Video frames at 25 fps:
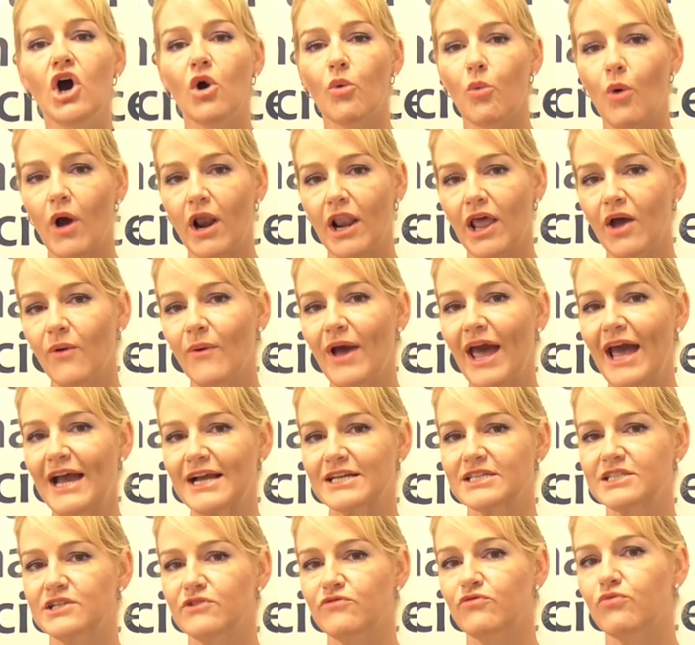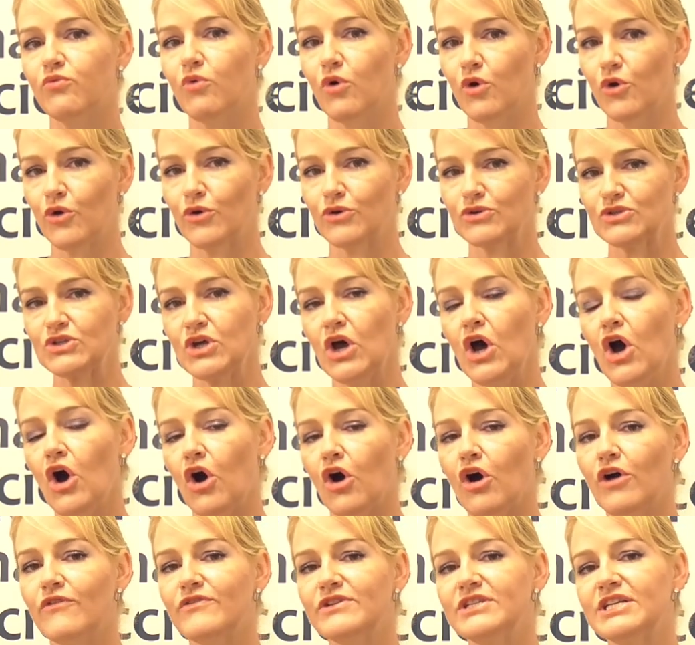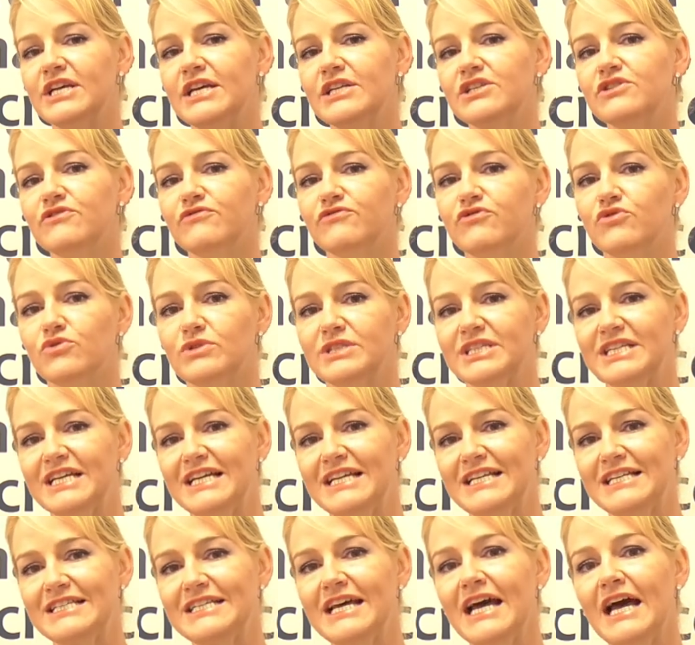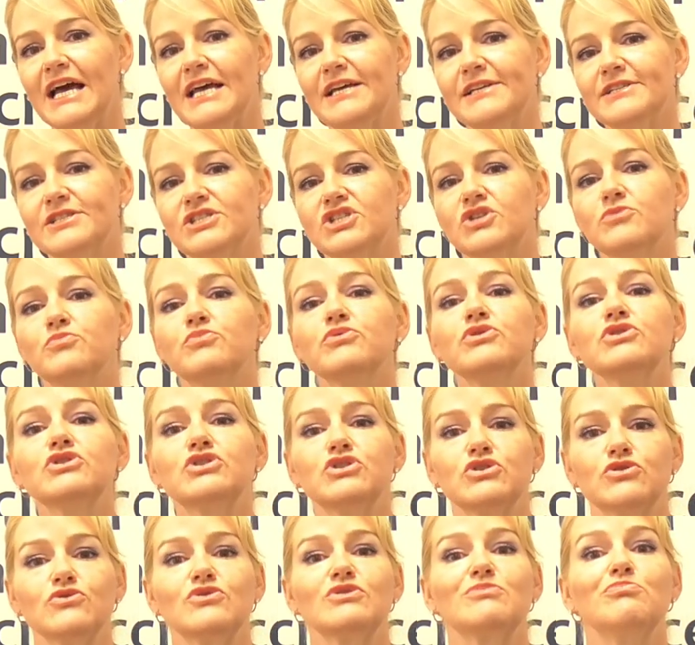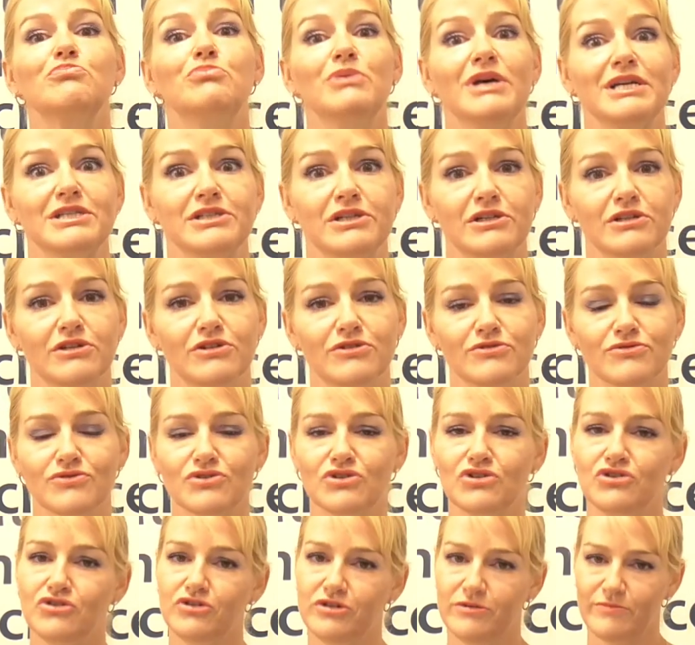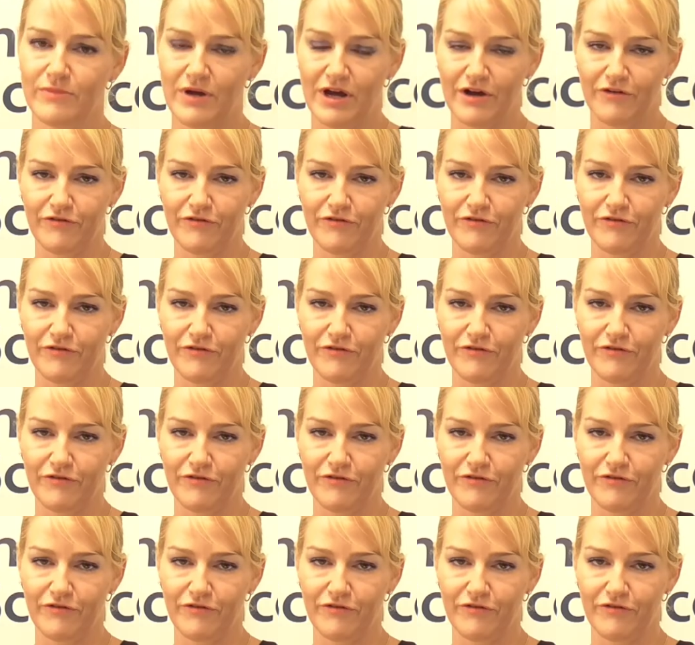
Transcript: while our active works over 10 to 14 days to produce better long-term